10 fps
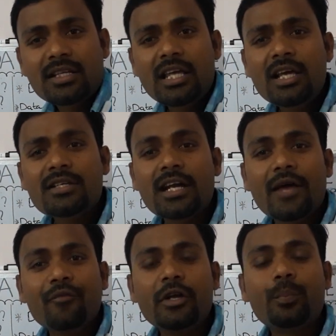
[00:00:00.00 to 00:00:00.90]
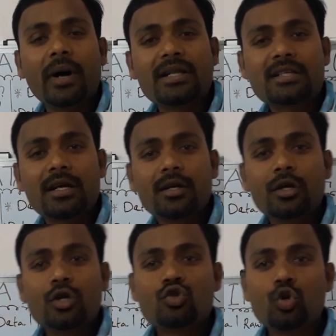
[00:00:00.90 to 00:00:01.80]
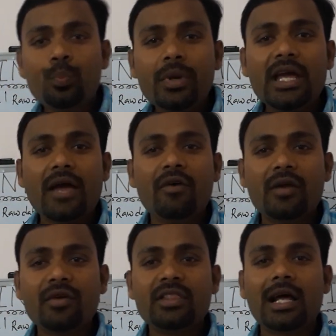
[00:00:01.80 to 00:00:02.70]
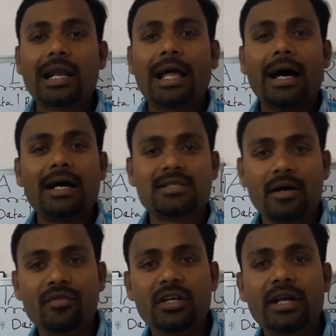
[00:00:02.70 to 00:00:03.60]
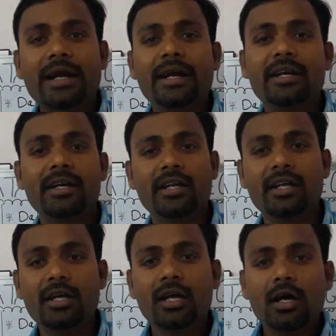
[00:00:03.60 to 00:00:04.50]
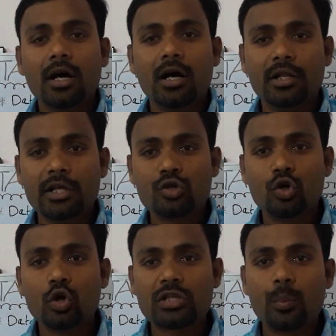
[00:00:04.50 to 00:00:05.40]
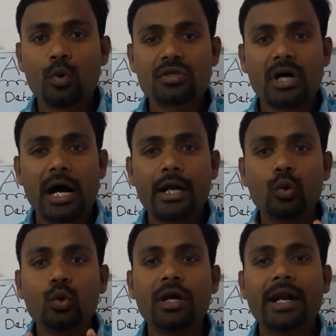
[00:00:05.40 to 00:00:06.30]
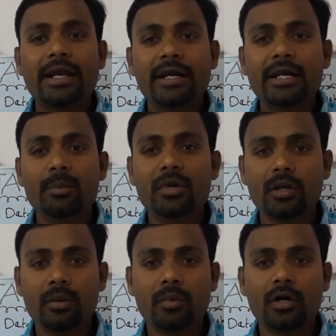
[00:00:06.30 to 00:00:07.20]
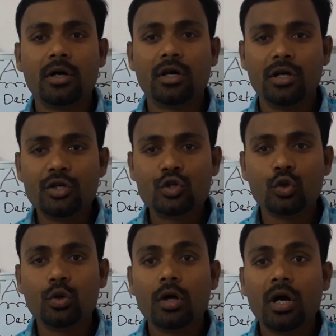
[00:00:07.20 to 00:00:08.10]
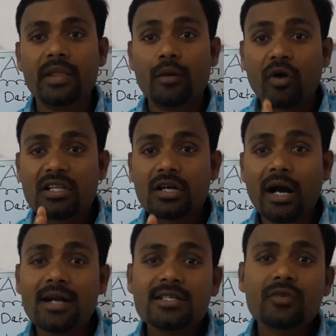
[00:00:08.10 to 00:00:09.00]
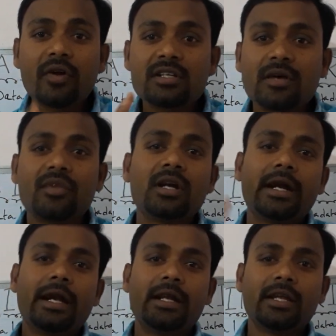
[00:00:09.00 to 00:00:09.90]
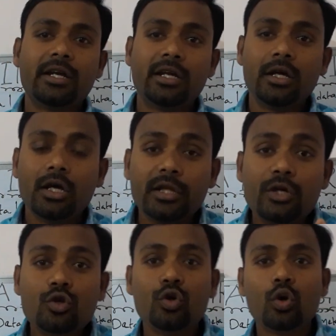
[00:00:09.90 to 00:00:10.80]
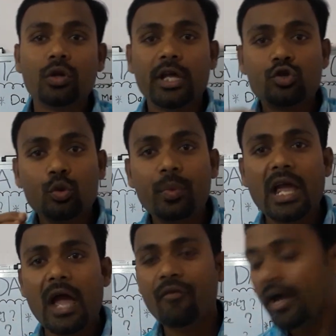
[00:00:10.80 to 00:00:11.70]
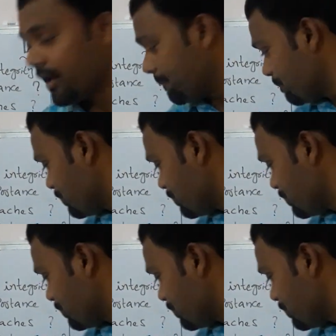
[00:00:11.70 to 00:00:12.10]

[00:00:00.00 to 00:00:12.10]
Each and every person should be aware with the laws of the data integrity. They should know, suppose I do a data integrity issue, then what is the consequence of that data integrity? They should know, they should be aware.